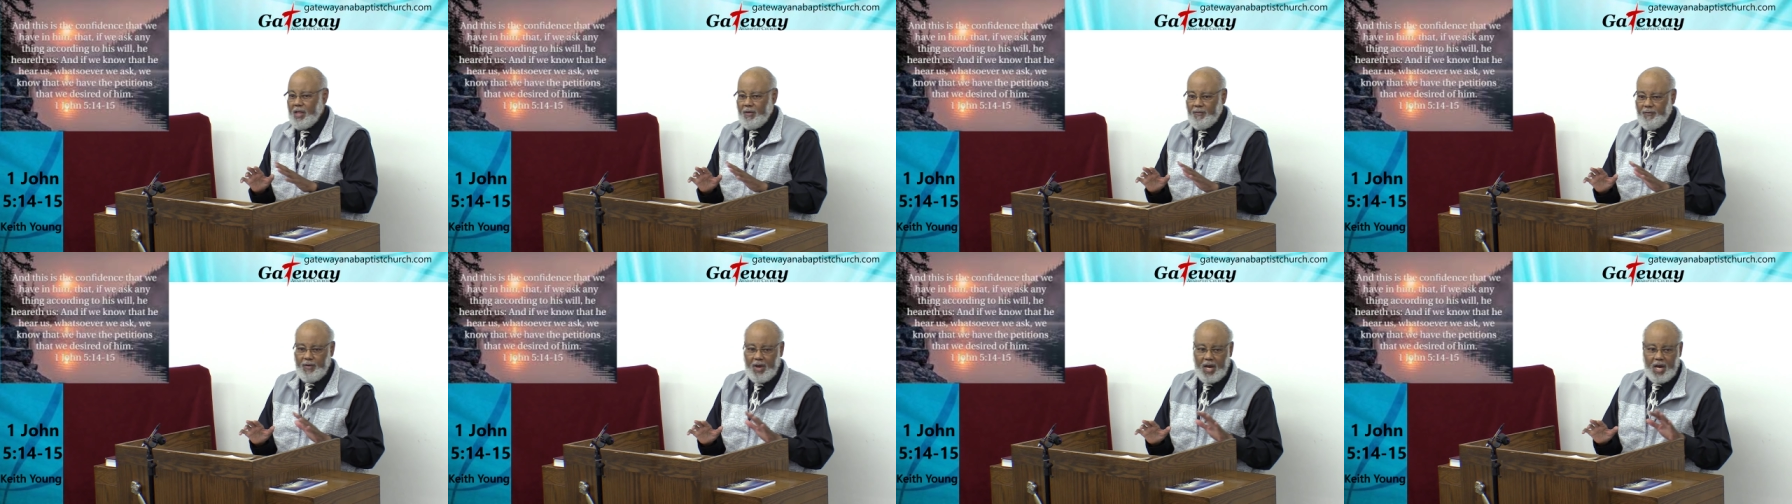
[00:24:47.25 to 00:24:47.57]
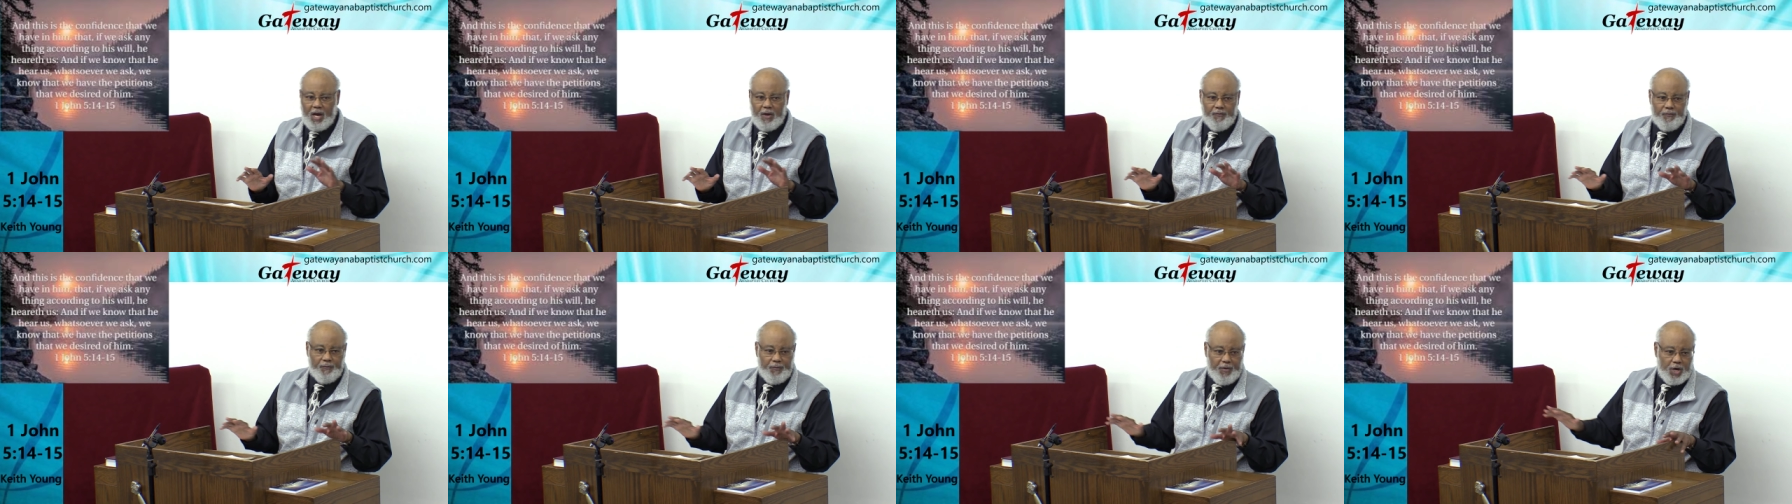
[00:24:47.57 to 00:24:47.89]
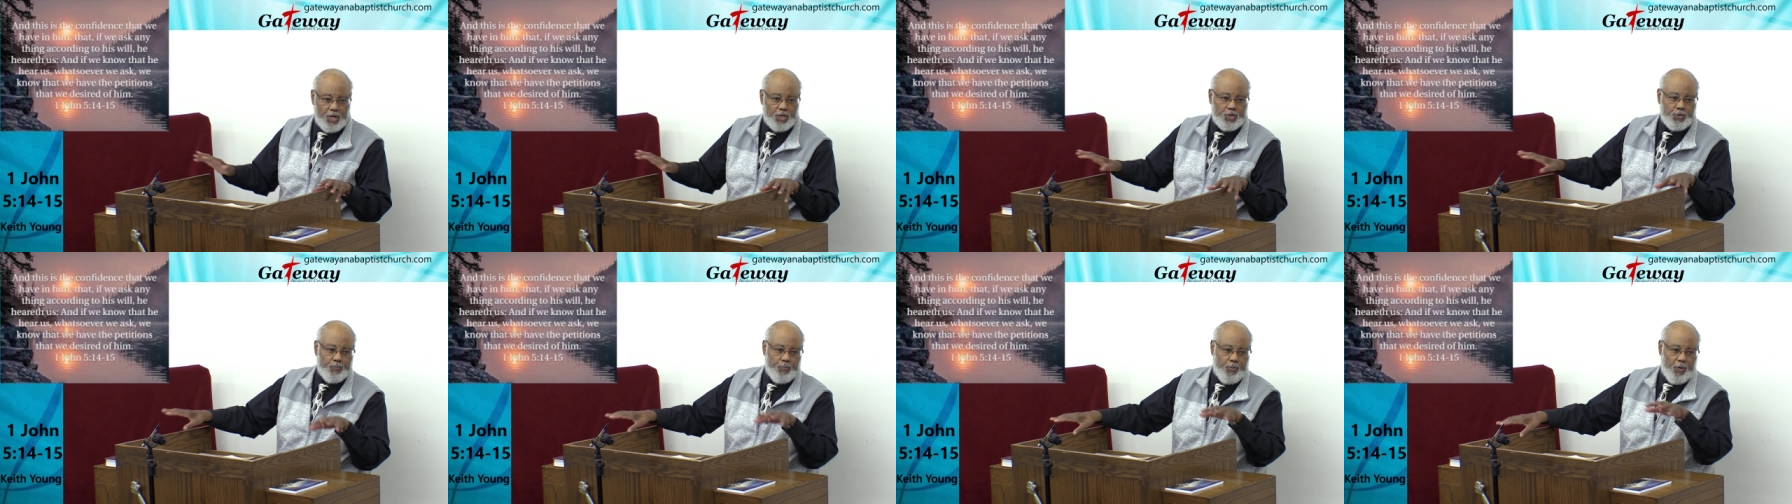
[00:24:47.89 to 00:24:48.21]
the very
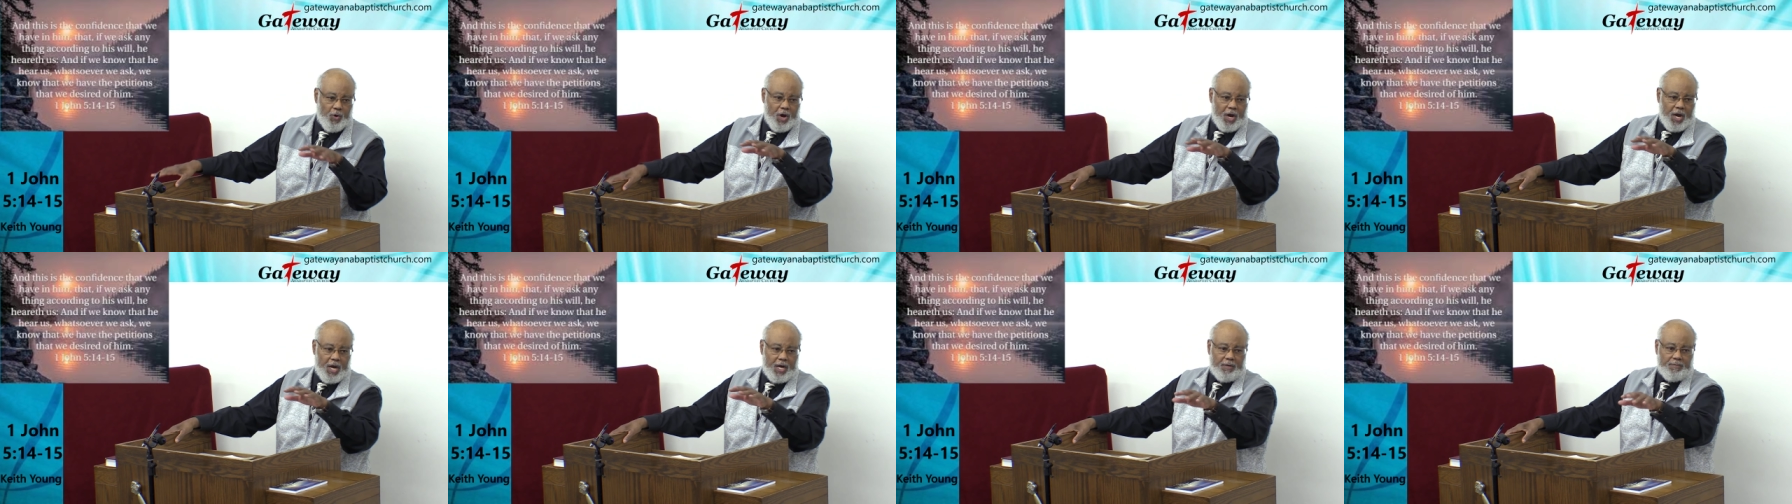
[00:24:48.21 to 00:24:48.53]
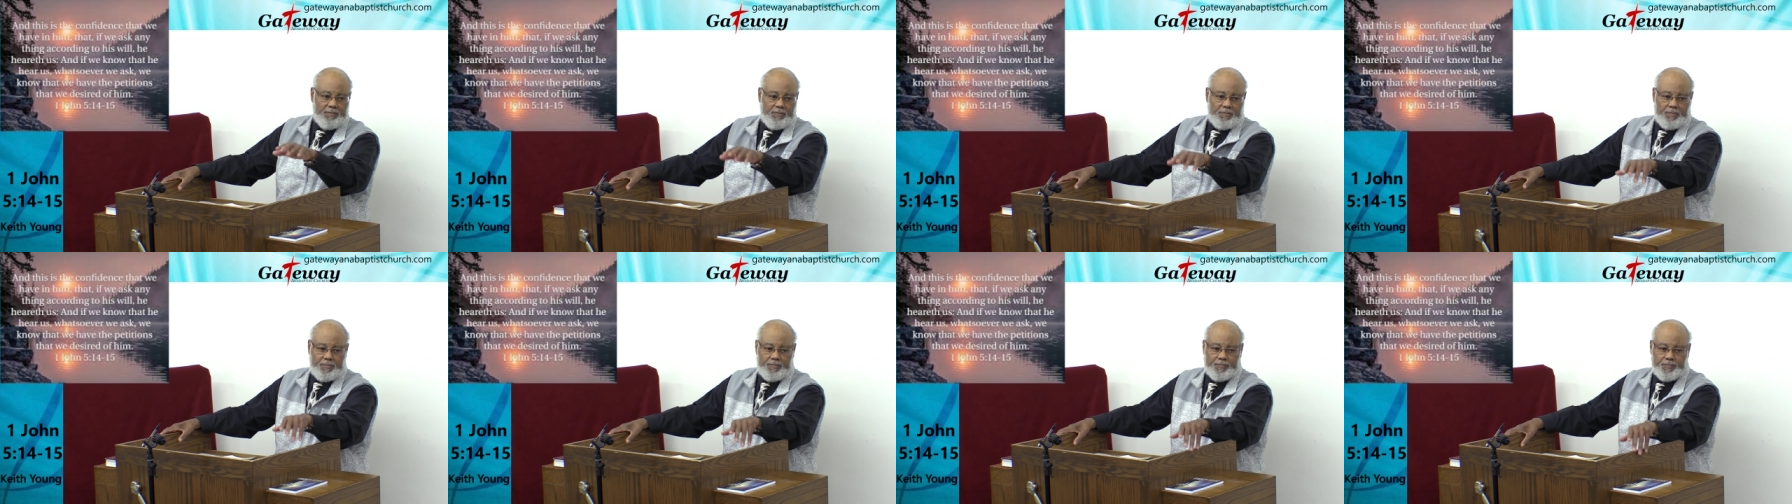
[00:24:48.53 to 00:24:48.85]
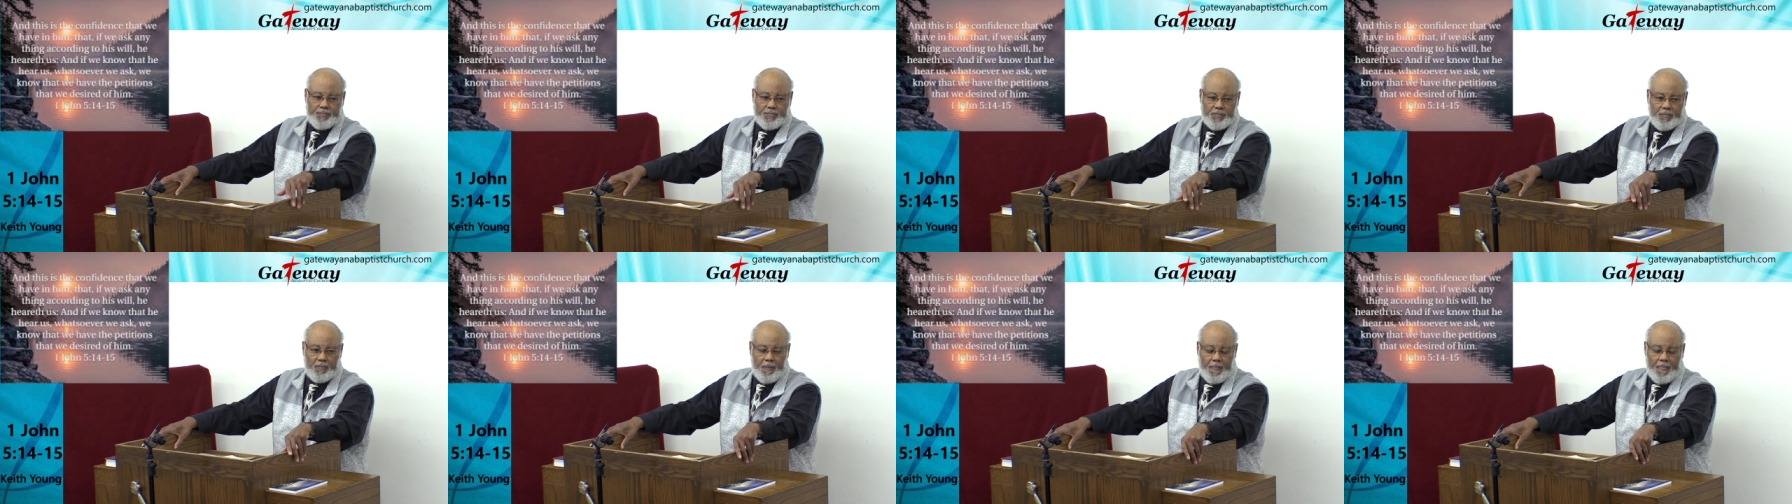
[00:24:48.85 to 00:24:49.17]
first prayer
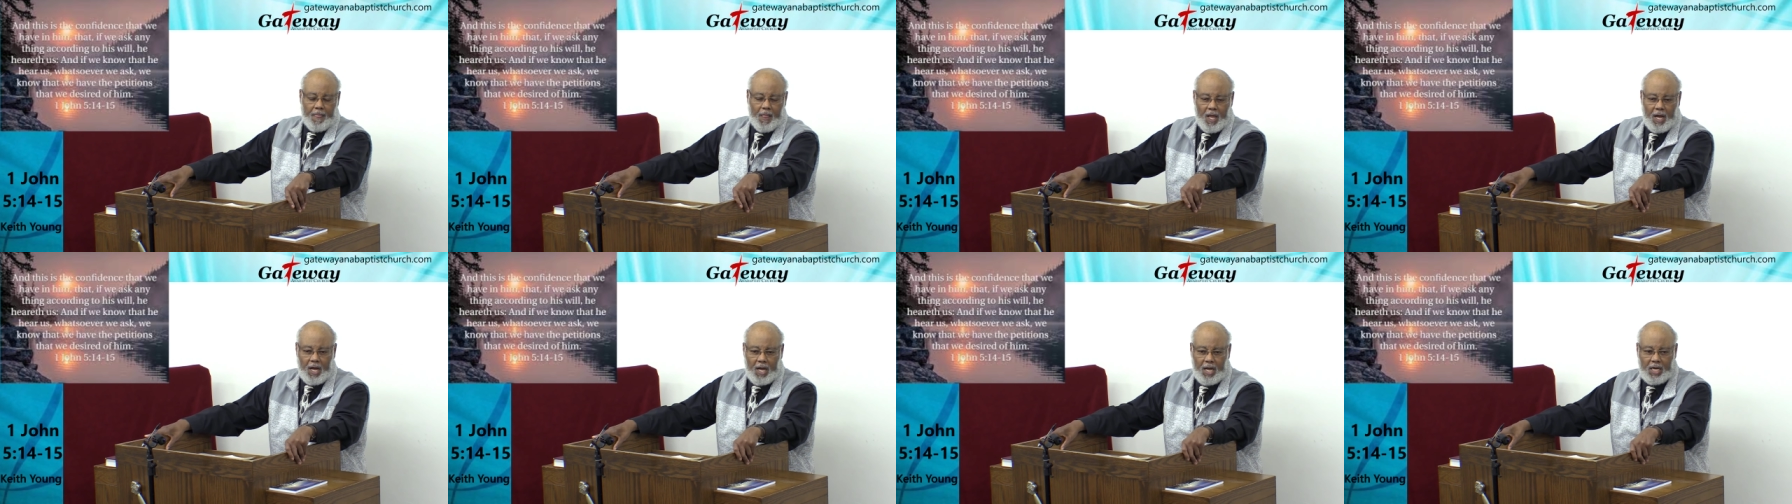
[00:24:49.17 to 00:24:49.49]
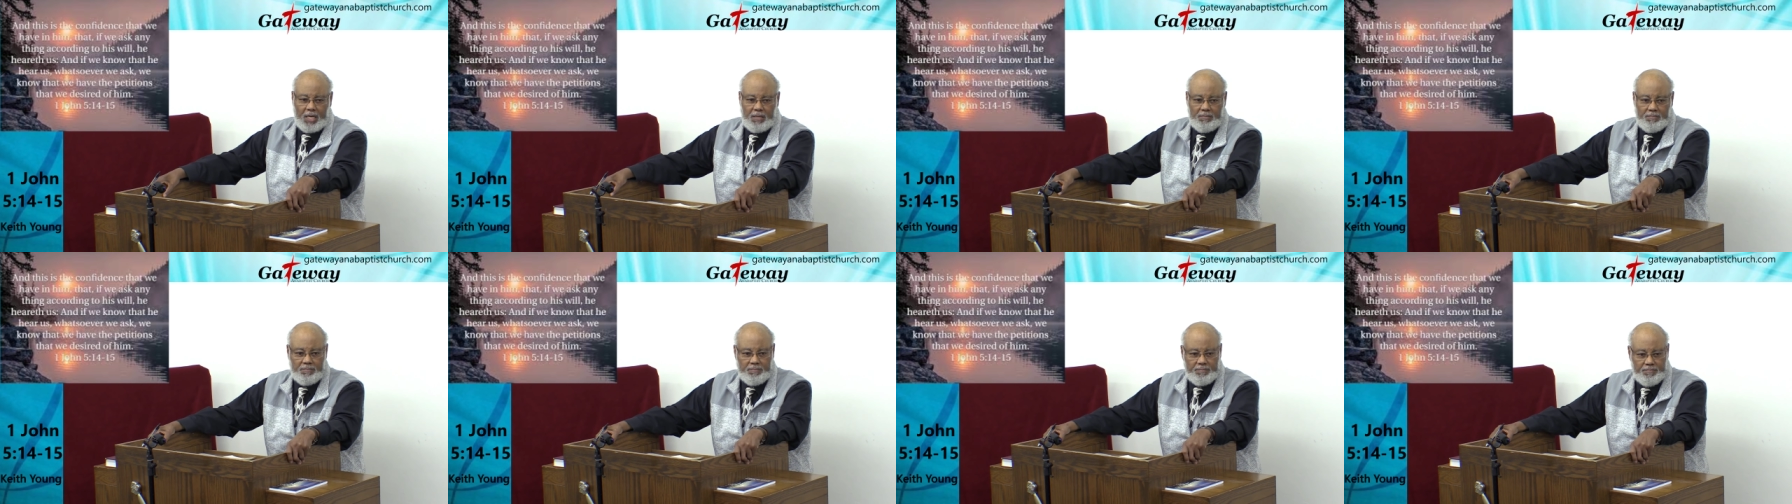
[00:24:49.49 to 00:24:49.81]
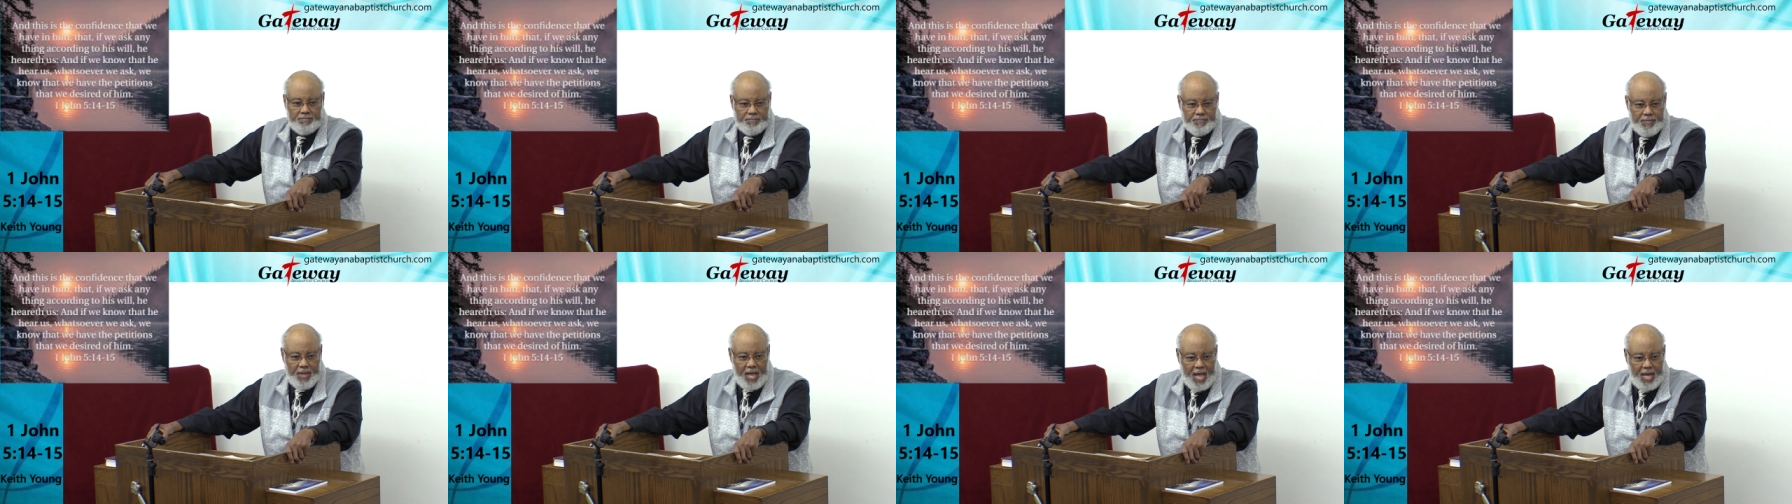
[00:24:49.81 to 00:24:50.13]
um,
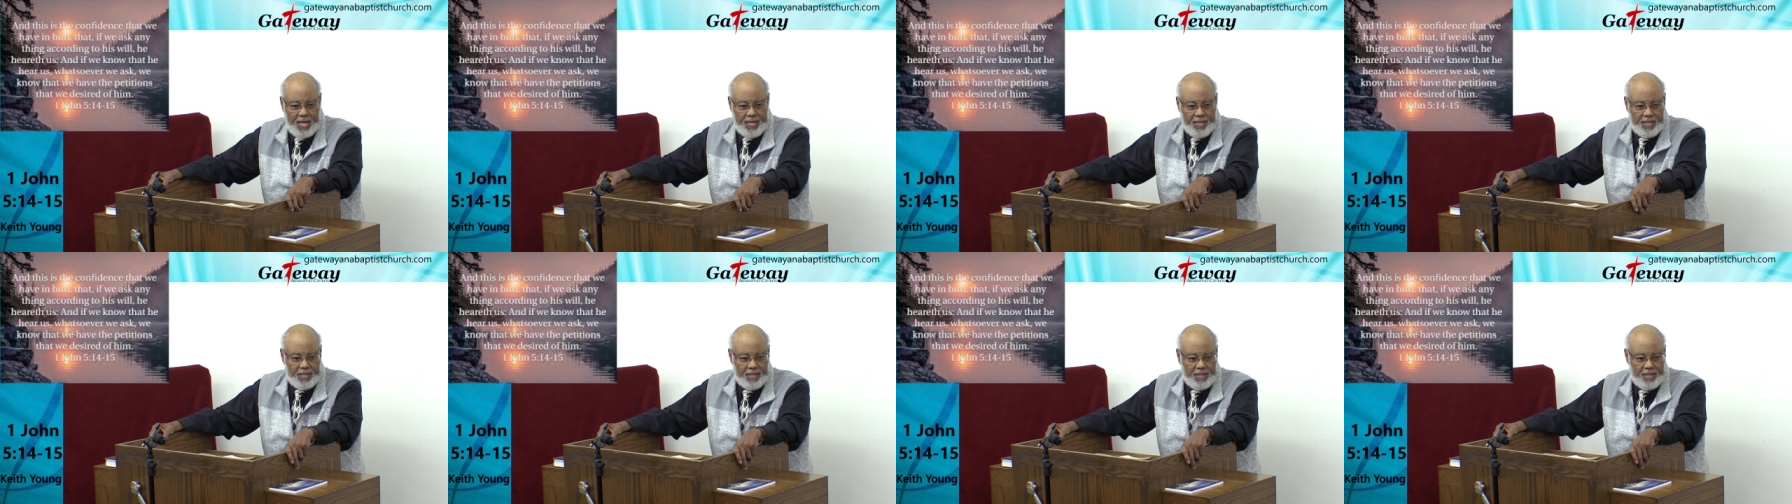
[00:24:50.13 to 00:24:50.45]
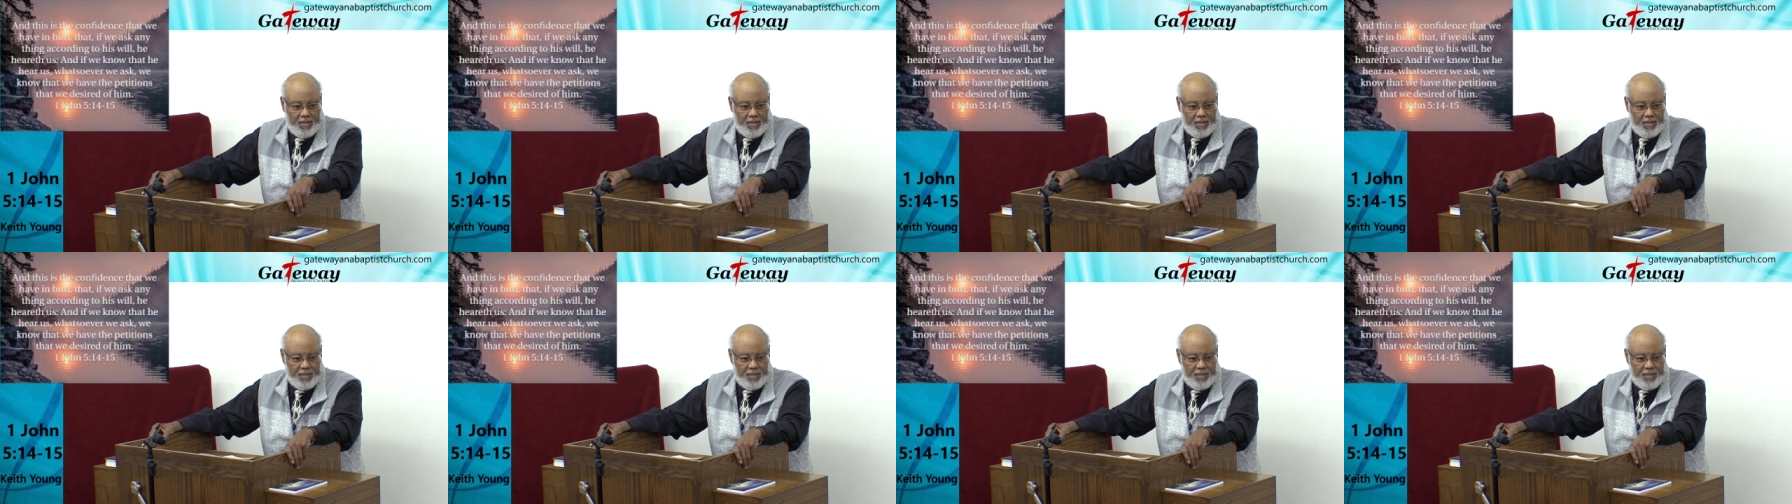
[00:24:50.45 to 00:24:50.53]
that